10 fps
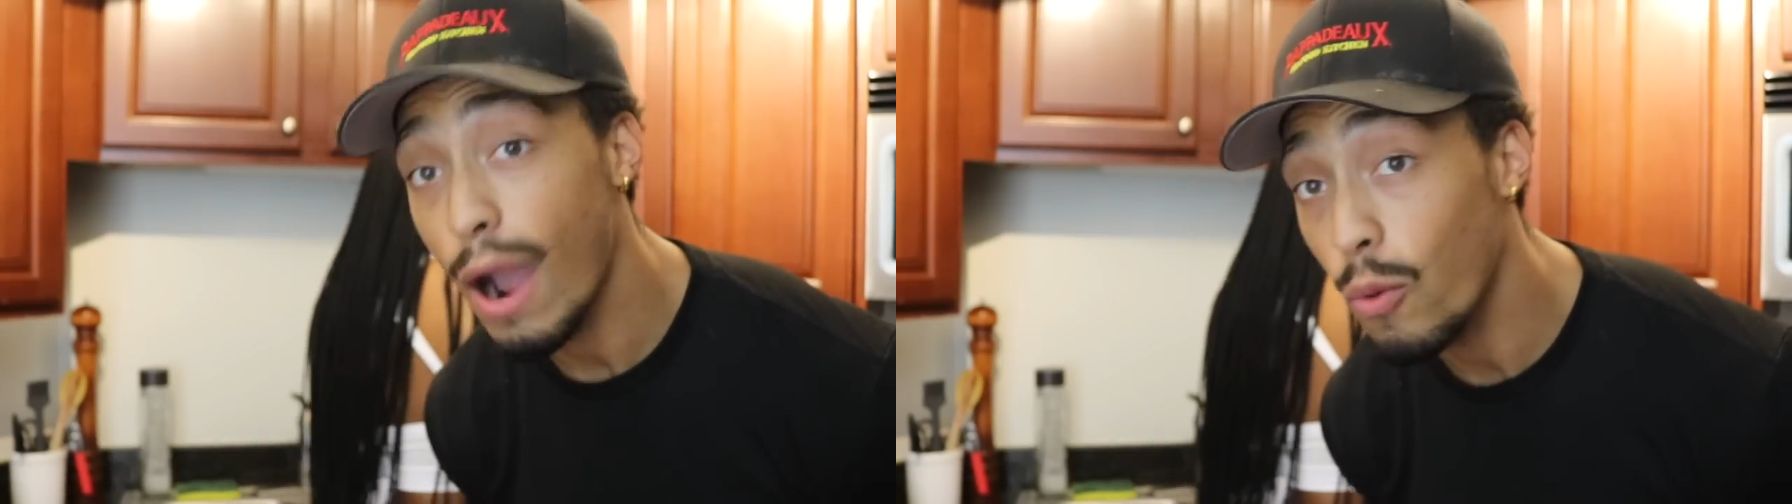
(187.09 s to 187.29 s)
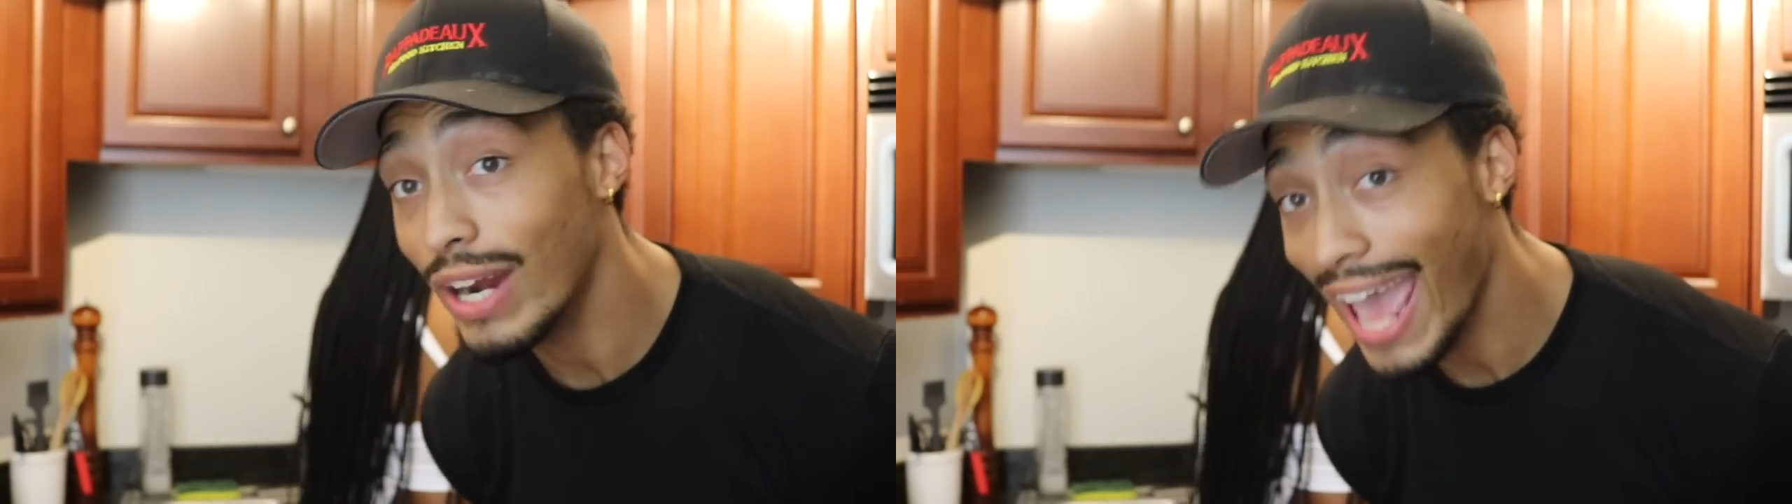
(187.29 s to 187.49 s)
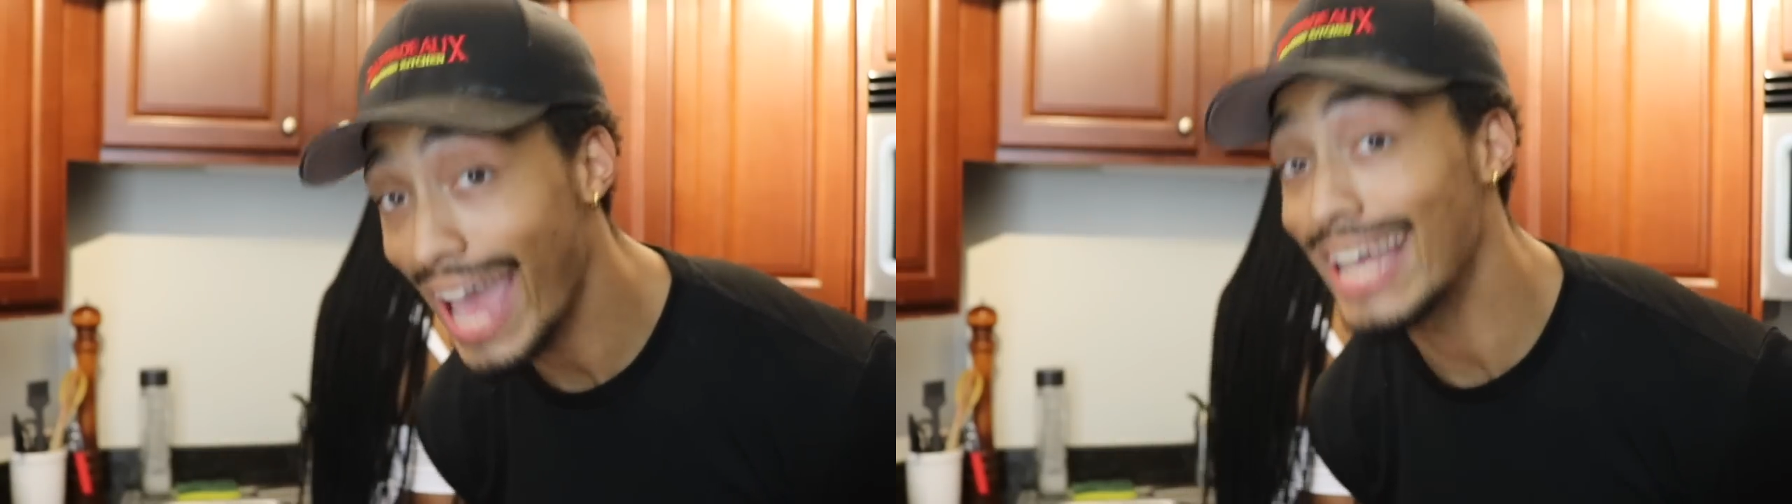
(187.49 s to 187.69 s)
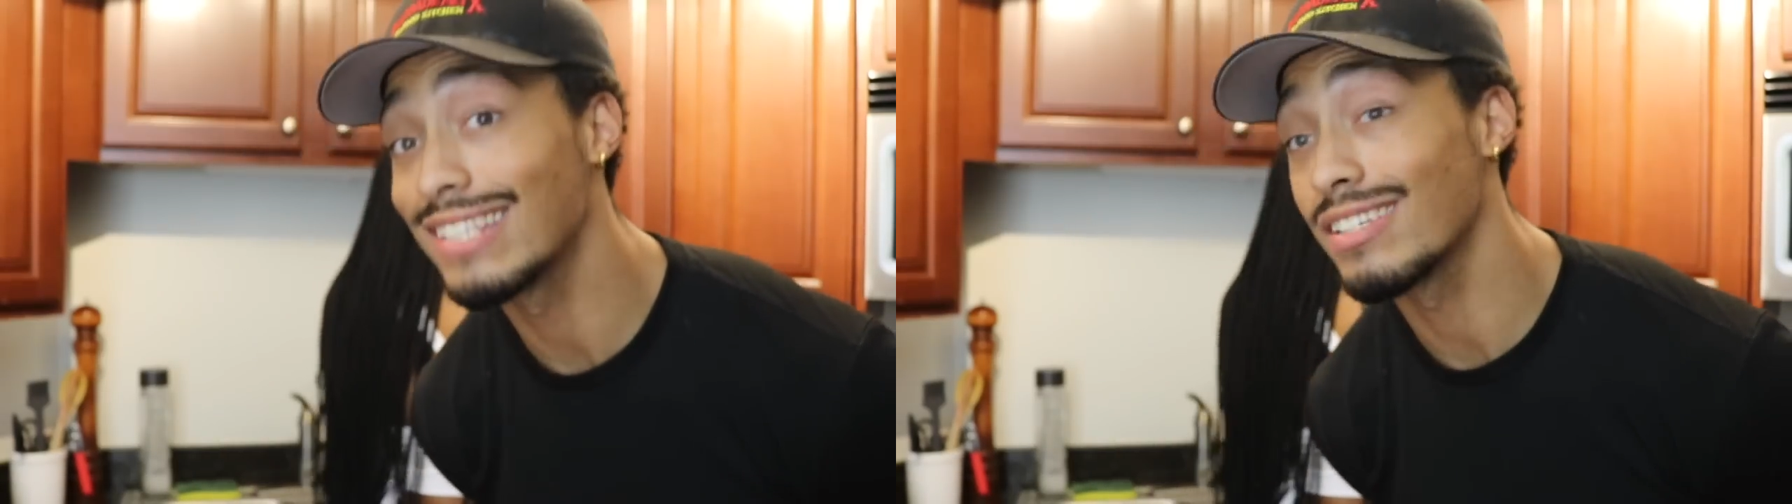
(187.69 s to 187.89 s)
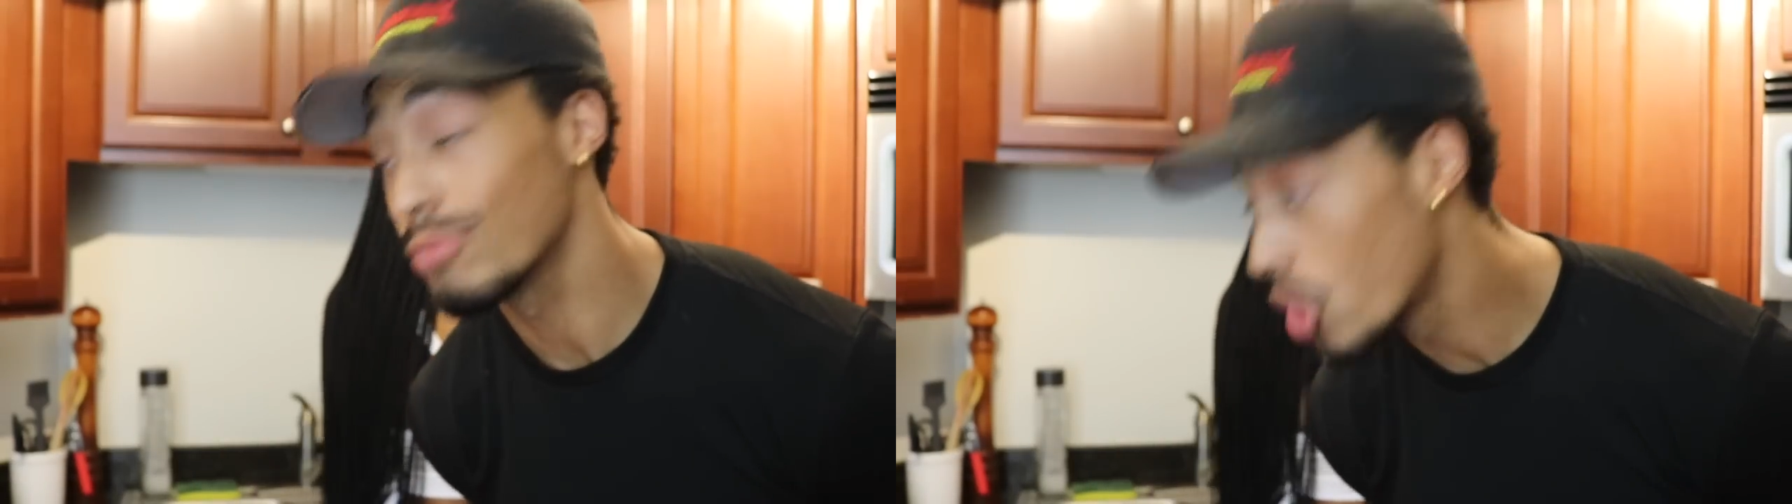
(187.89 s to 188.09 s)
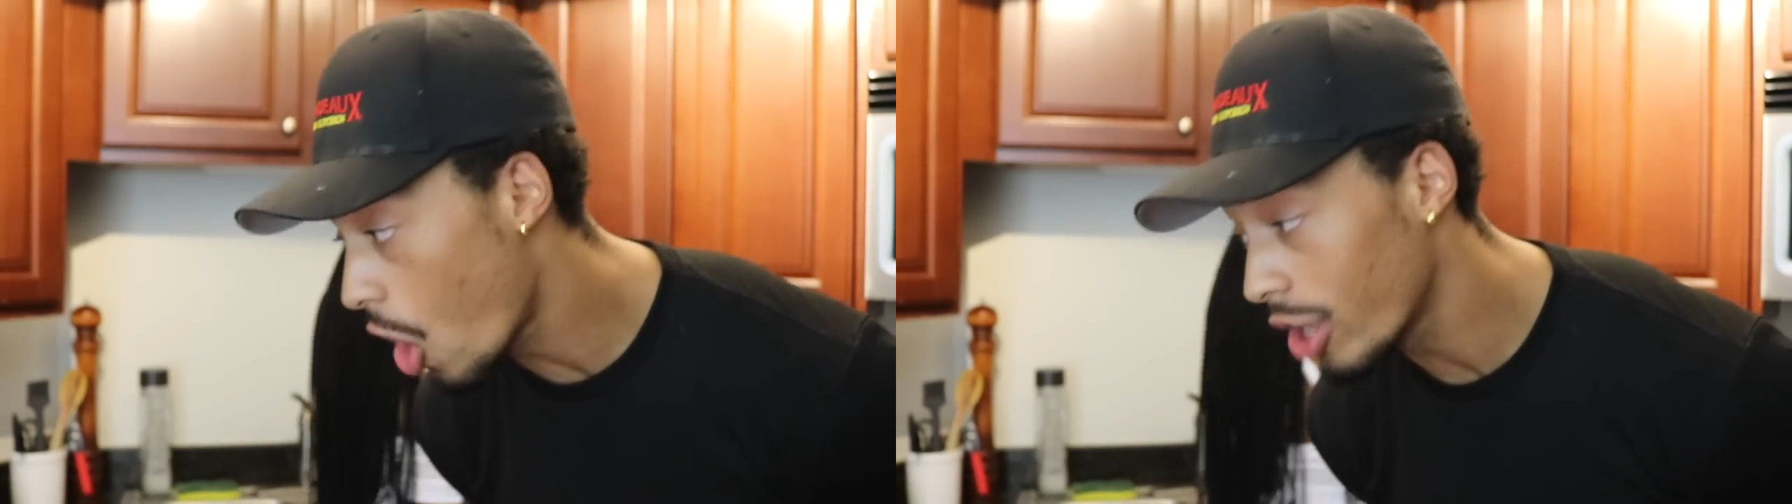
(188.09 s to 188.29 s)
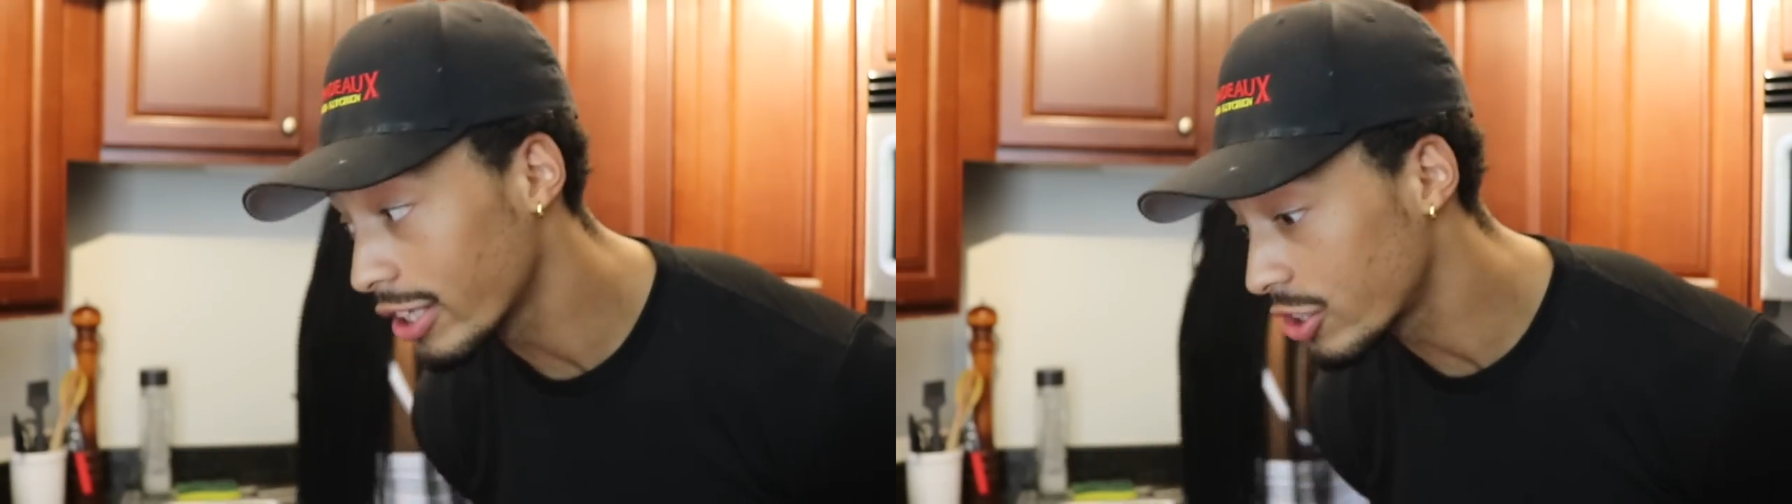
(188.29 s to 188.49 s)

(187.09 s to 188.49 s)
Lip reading: would add some garlic